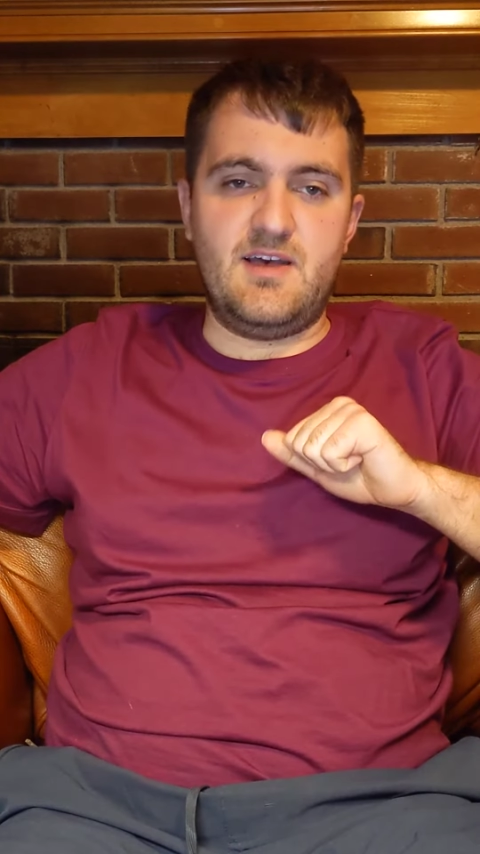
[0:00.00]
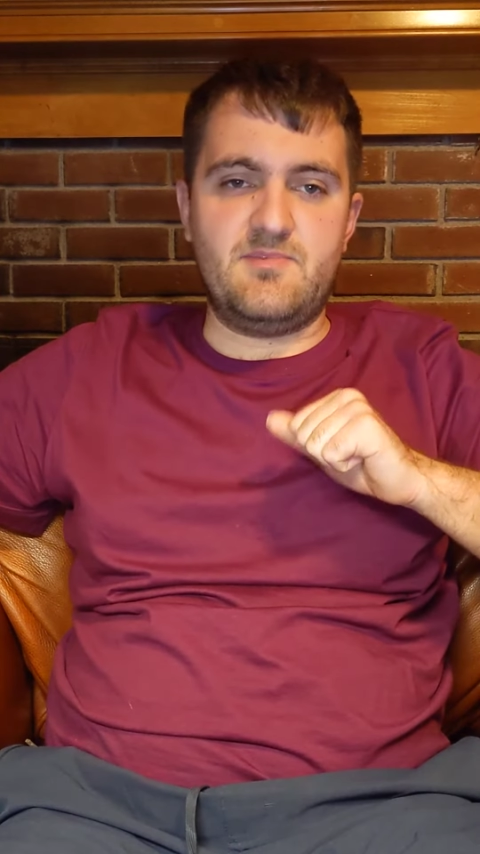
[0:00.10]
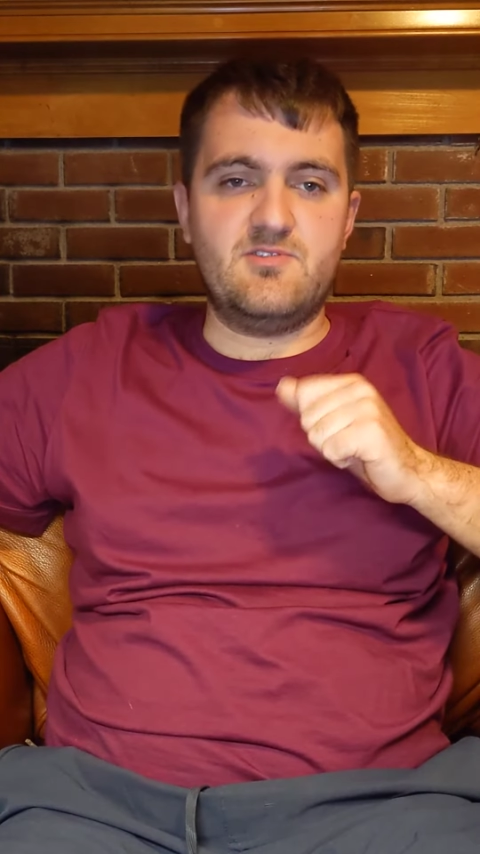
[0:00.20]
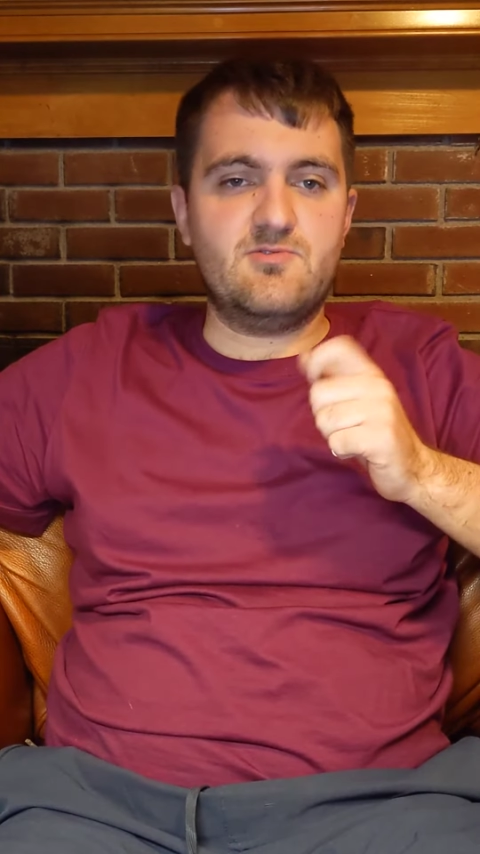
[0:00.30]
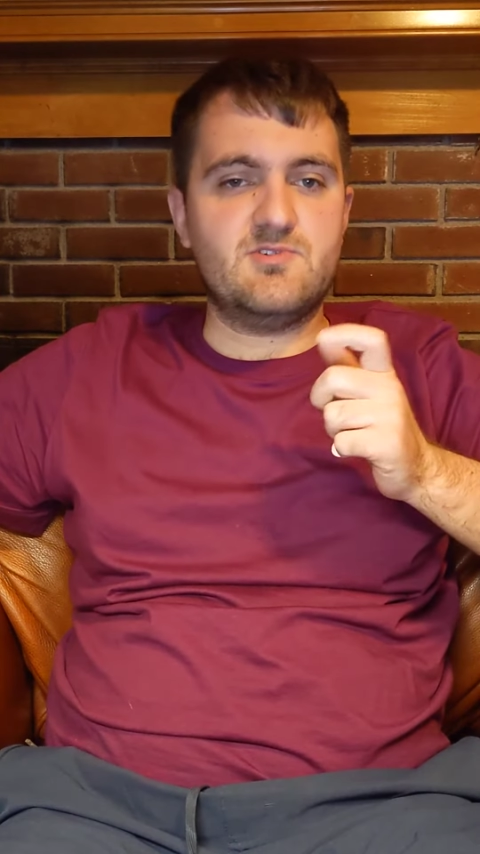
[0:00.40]

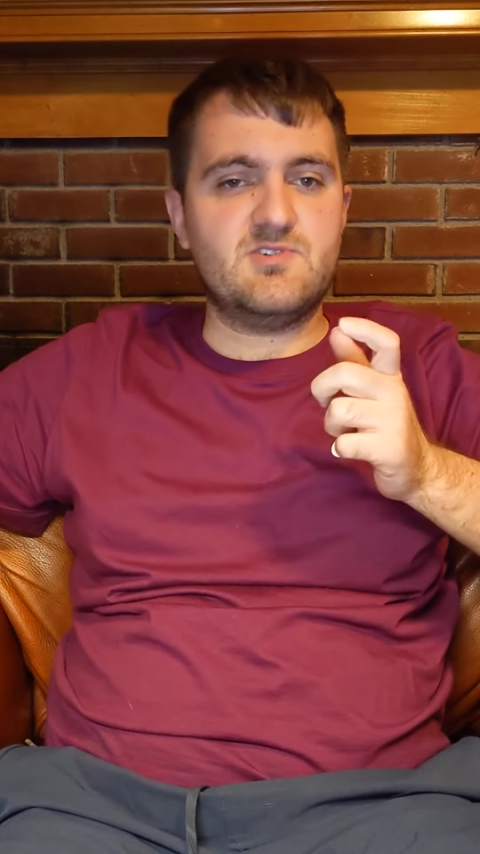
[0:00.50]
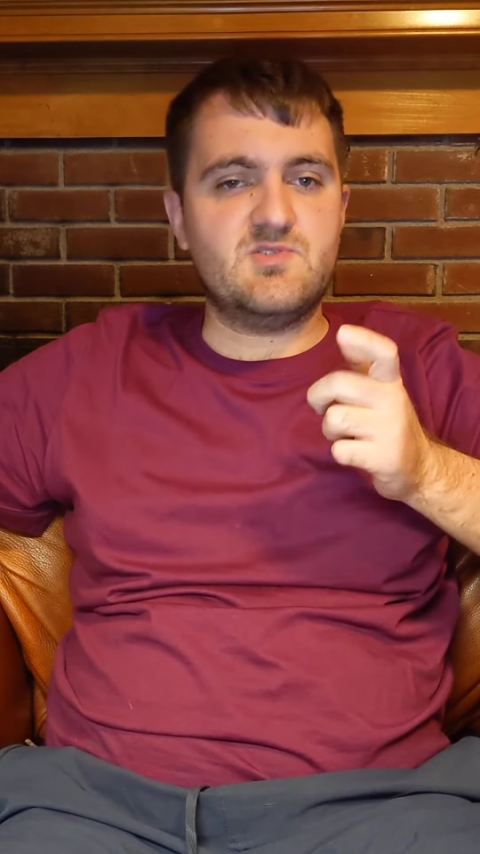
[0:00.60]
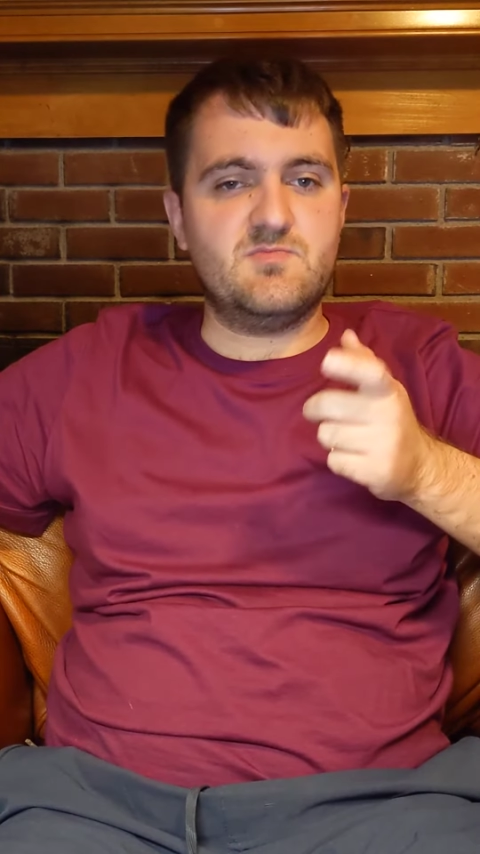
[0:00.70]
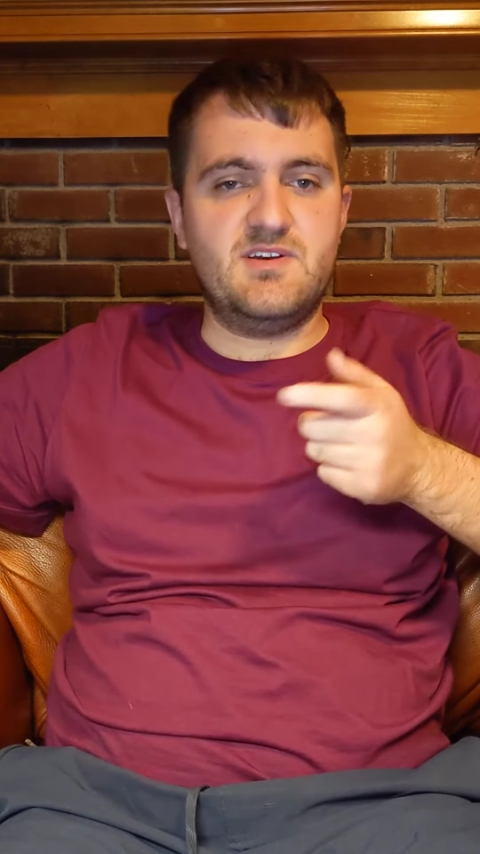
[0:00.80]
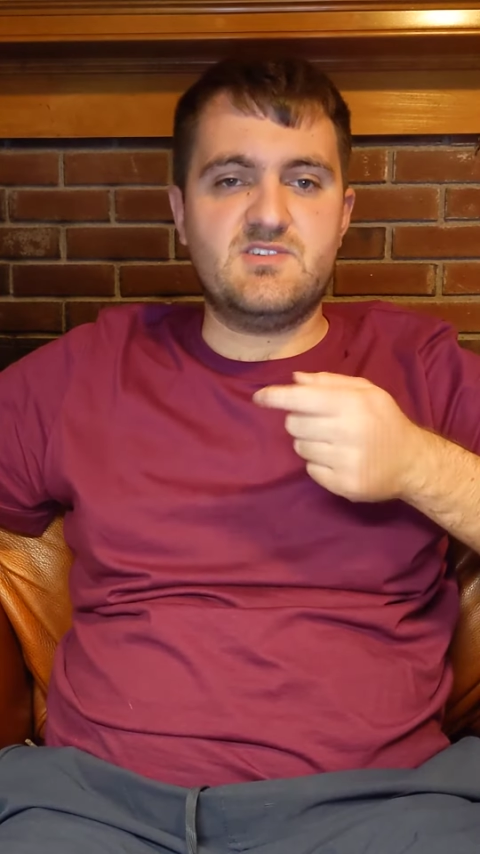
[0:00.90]
Captain
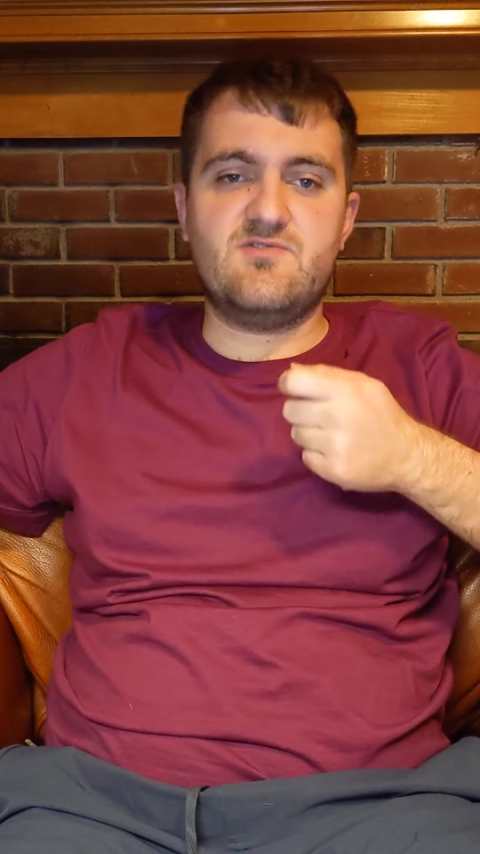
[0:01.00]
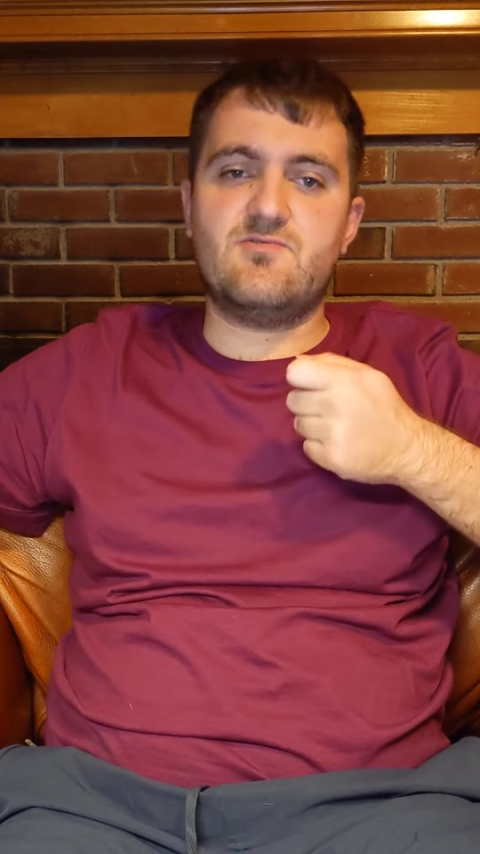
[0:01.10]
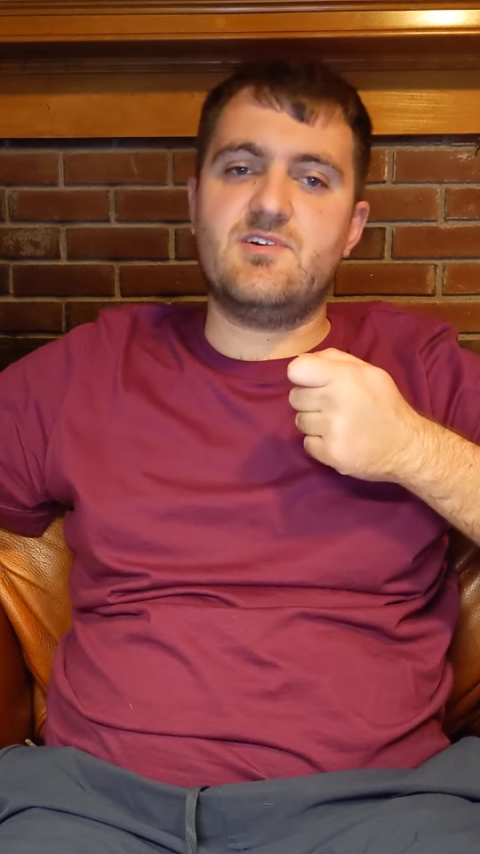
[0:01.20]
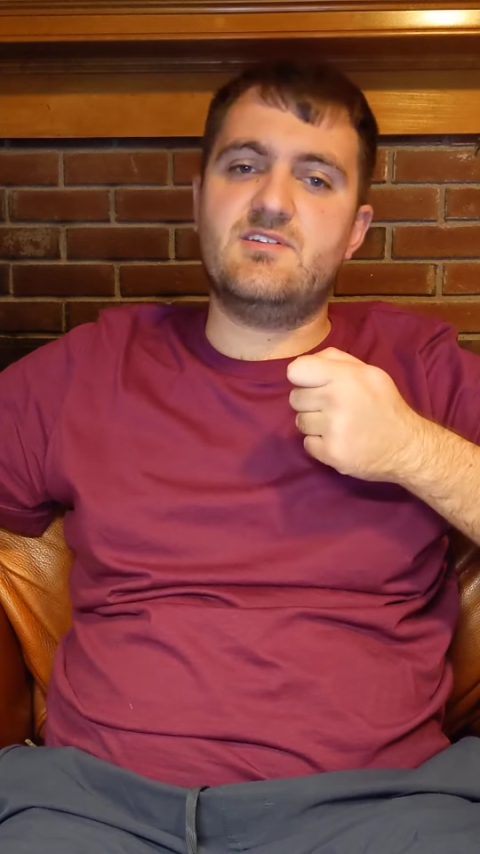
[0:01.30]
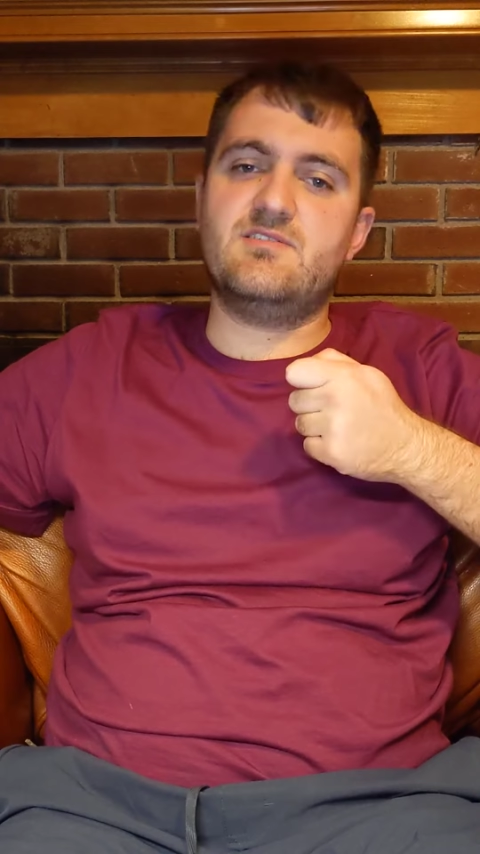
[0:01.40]
Lewis's best
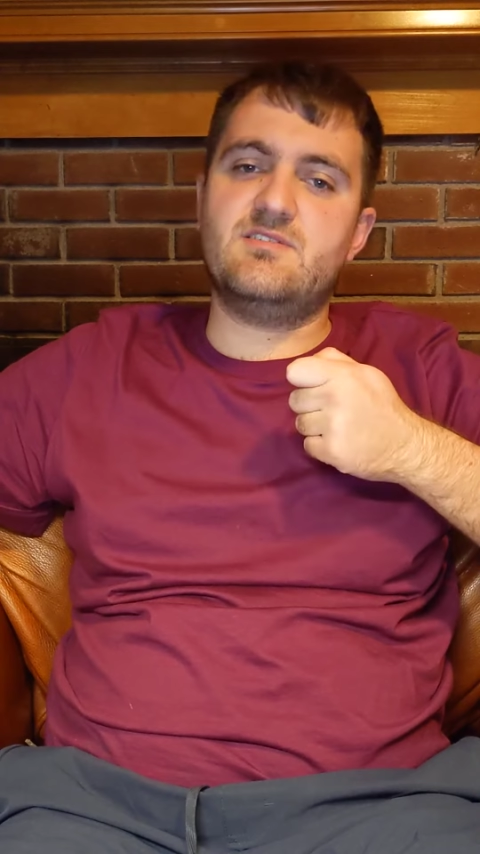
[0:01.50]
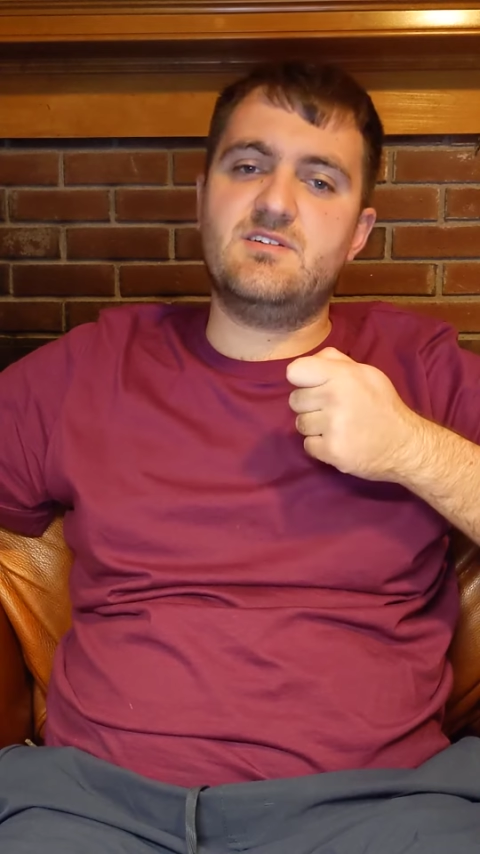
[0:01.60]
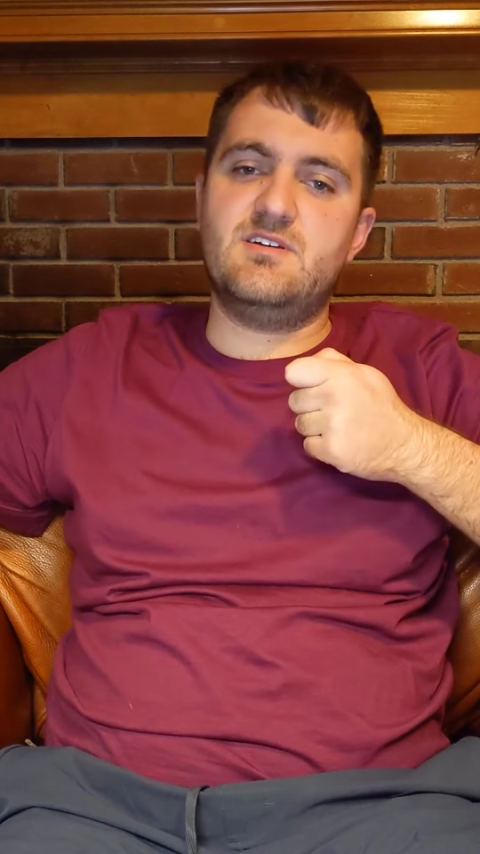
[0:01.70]
friend,